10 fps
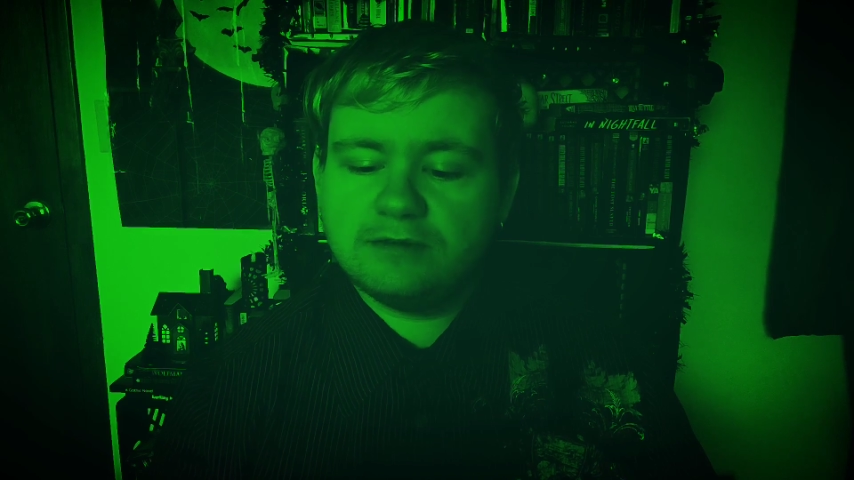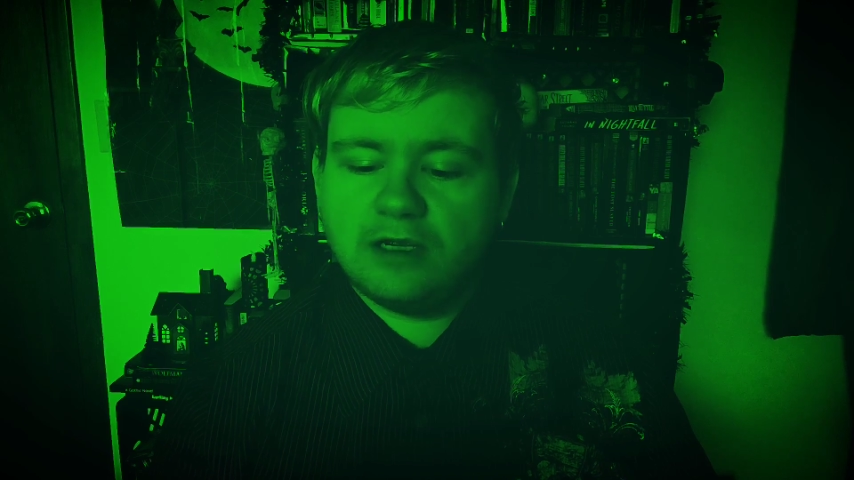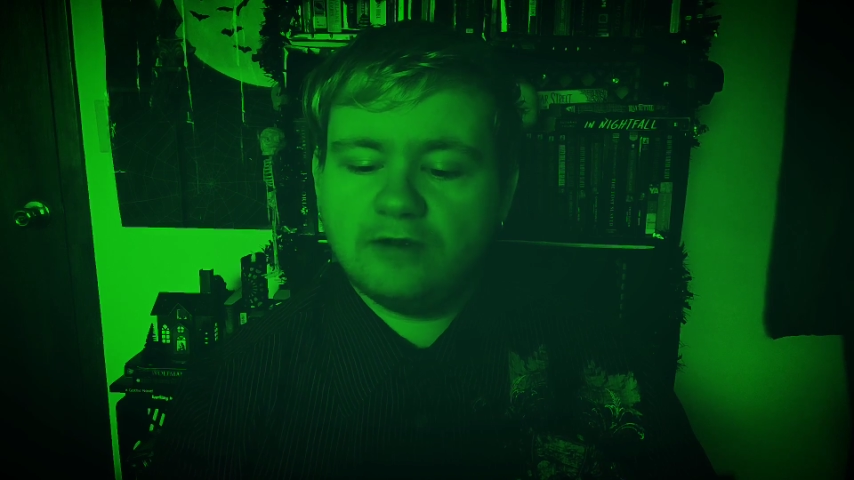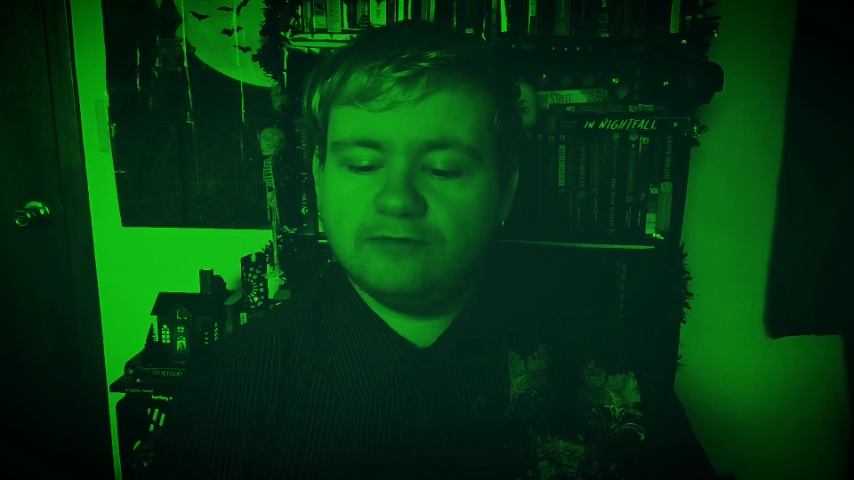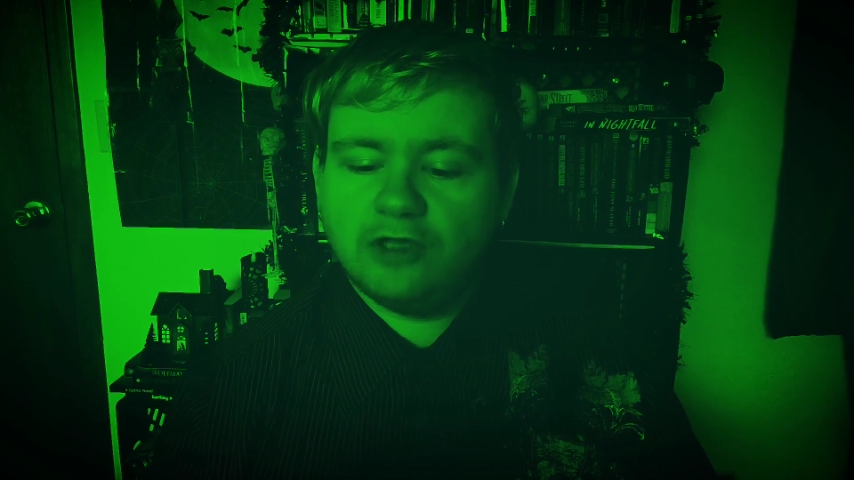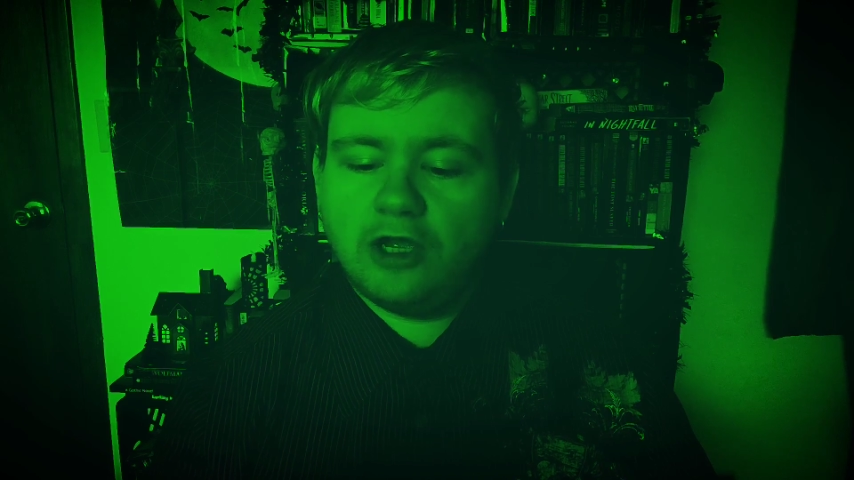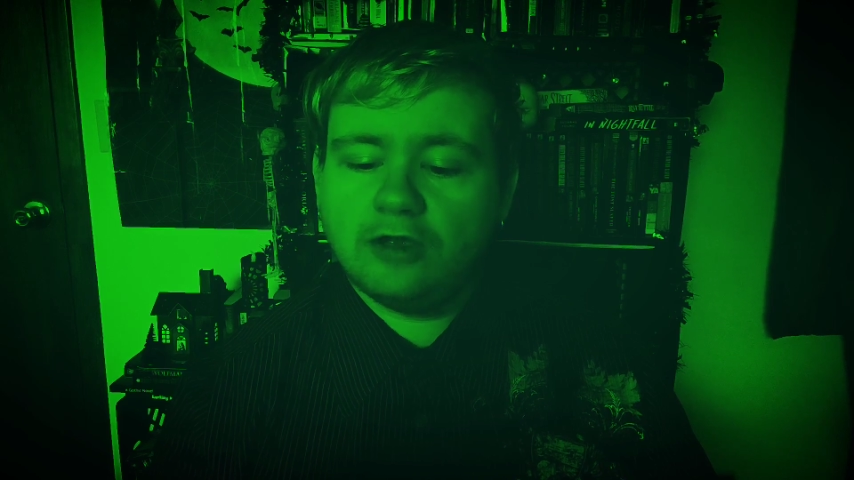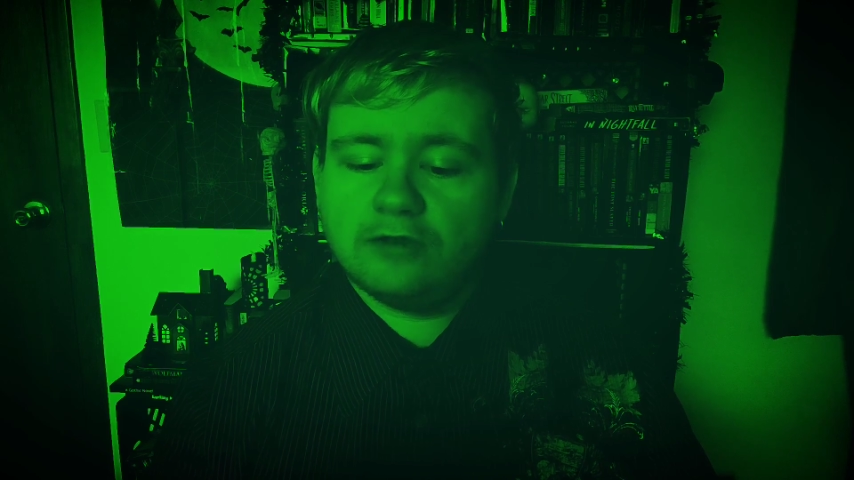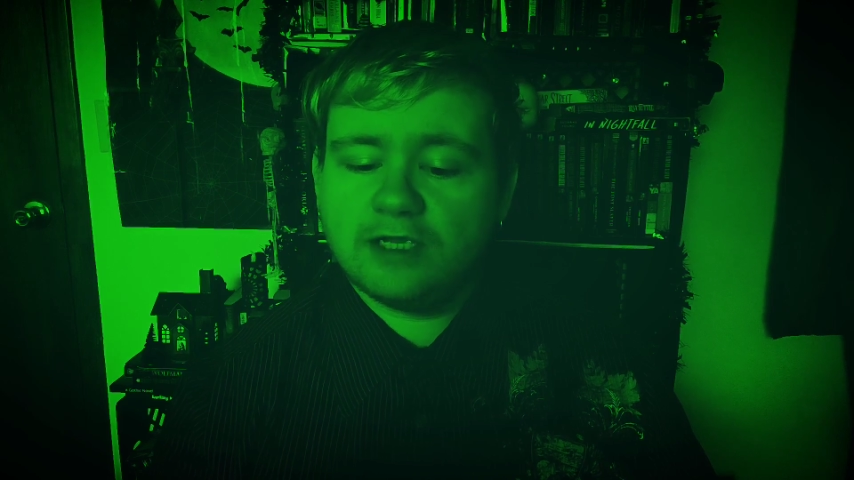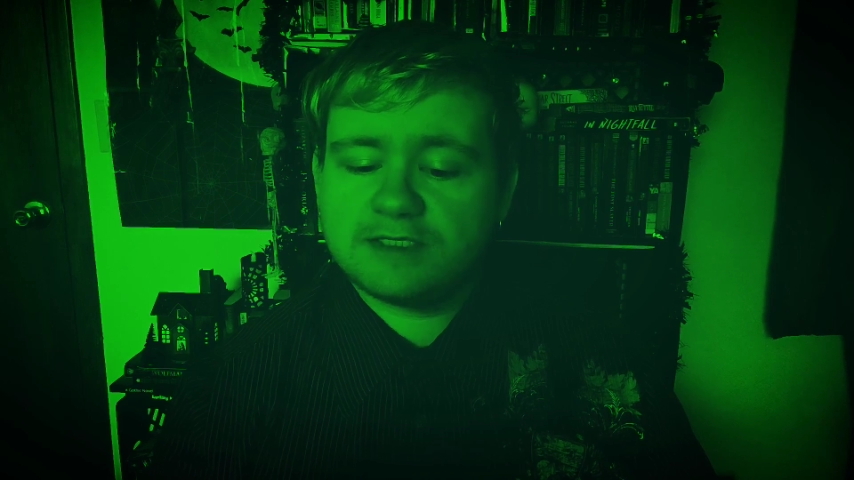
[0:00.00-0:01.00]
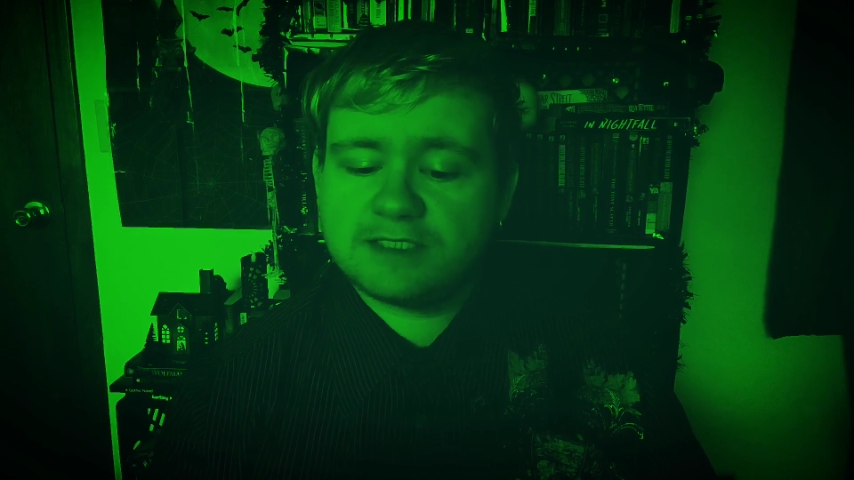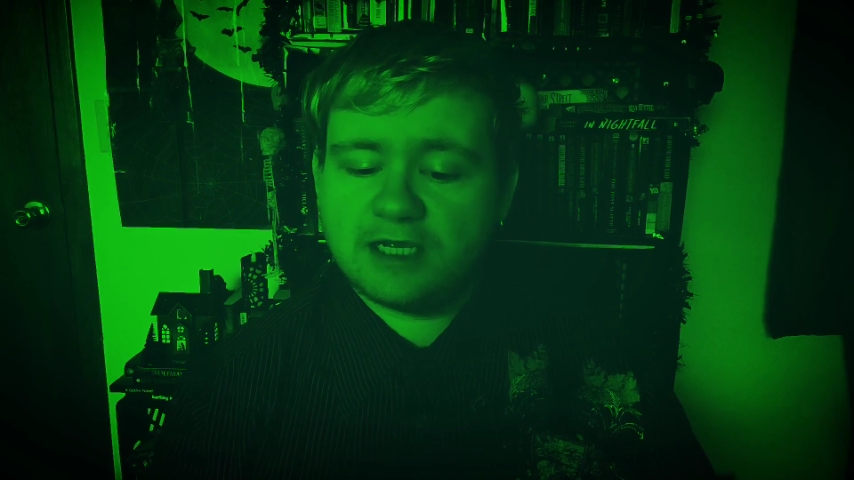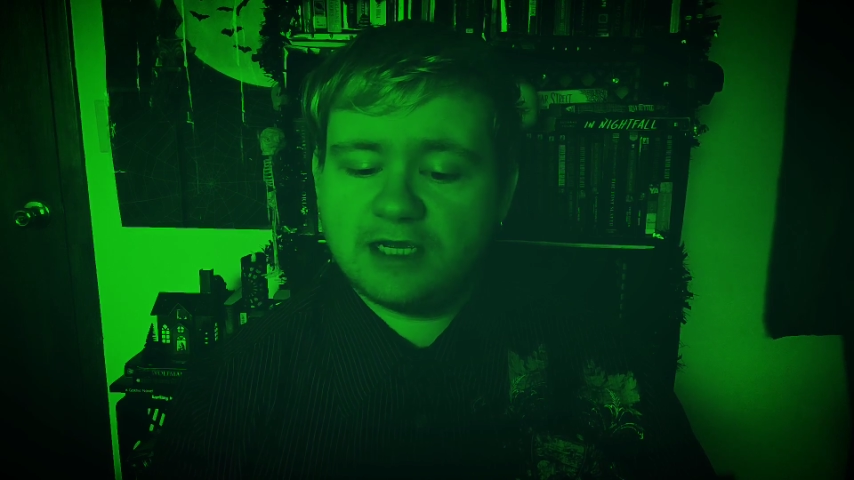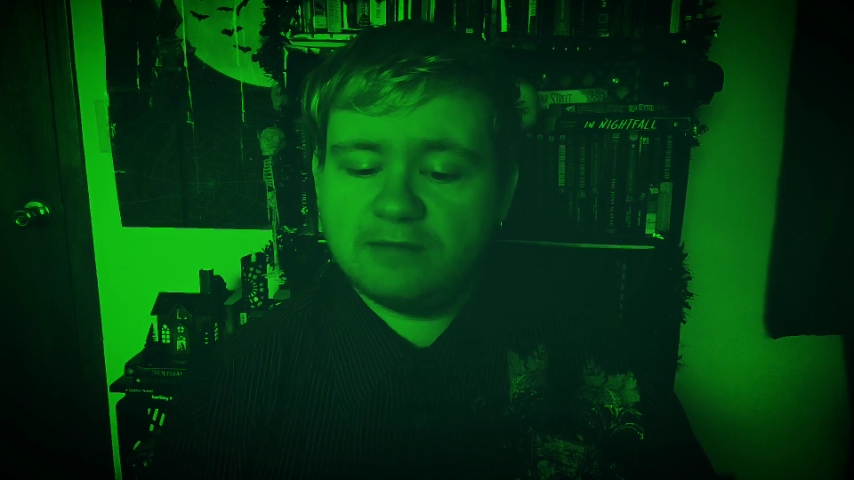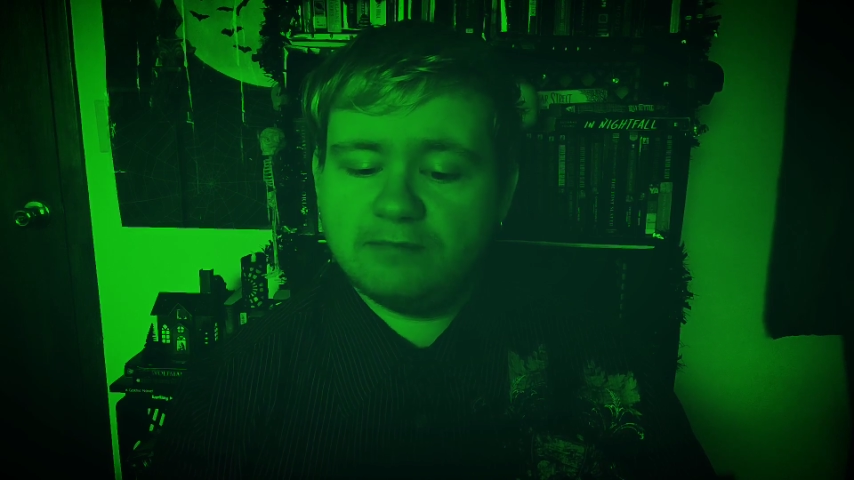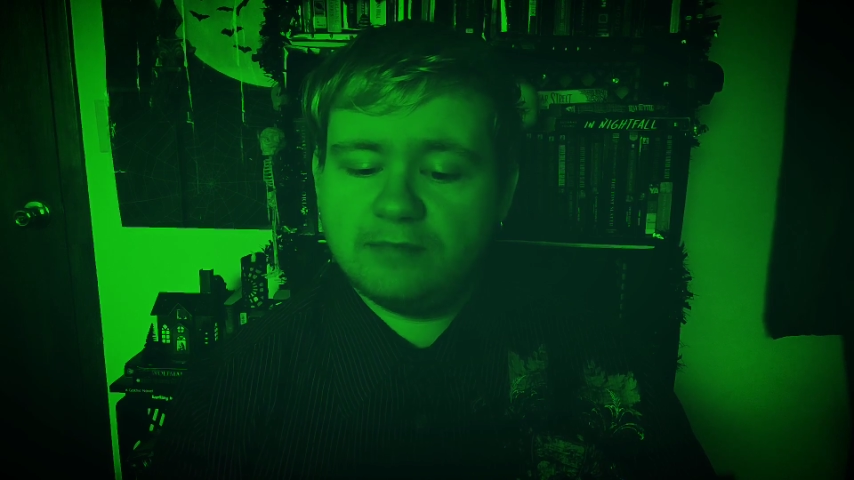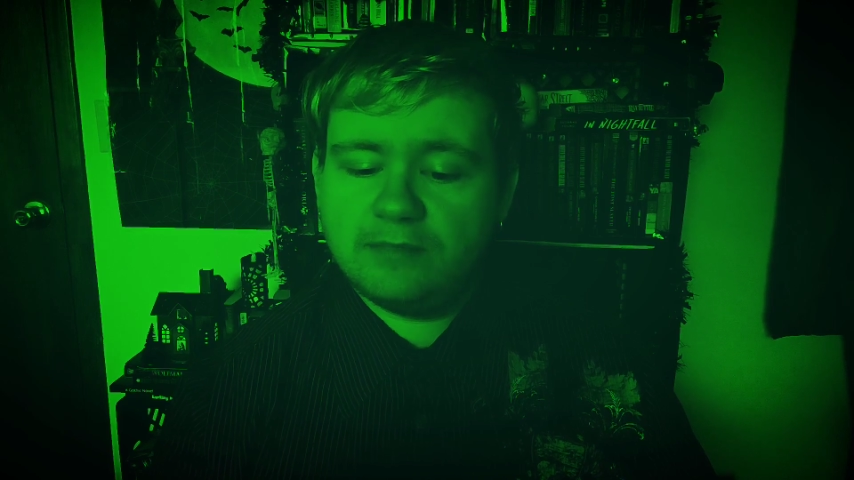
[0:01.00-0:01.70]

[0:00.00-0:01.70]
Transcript: of long lost time